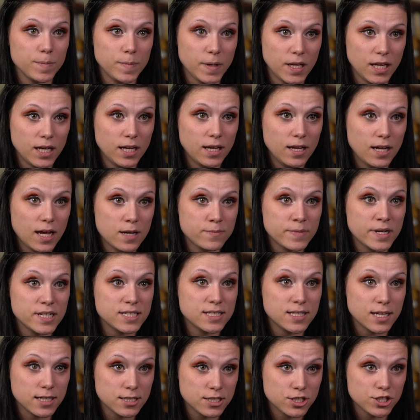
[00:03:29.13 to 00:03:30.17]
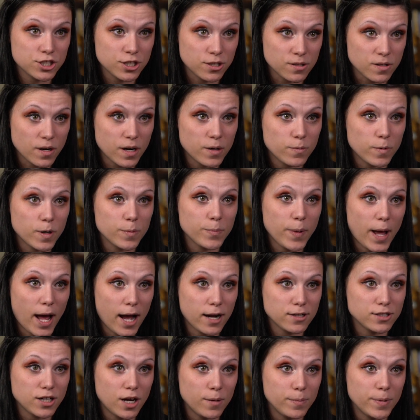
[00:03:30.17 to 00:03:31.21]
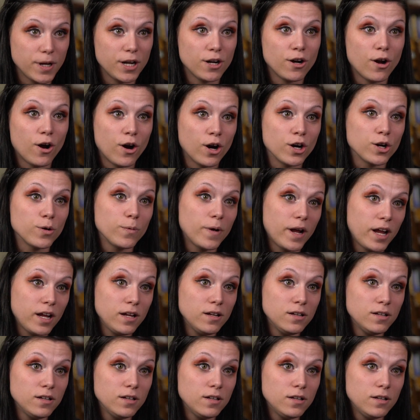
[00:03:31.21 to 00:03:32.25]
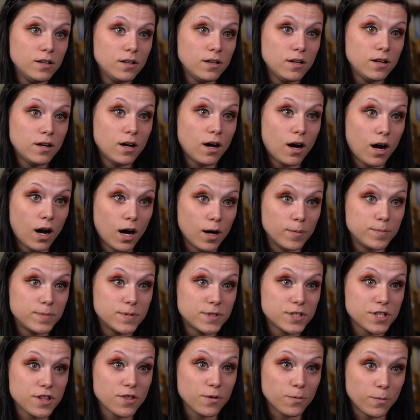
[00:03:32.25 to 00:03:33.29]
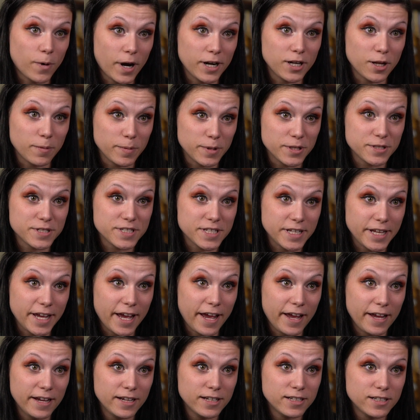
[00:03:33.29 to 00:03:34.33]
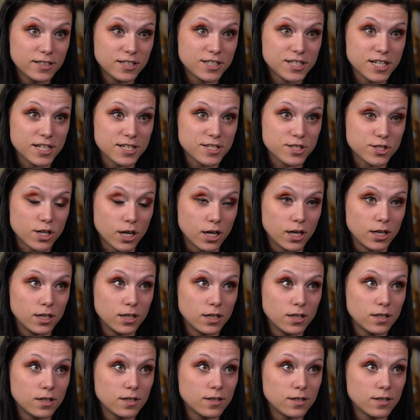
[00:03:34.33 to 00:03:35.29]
me and my six children were packed up and on our way up to the YWCA to start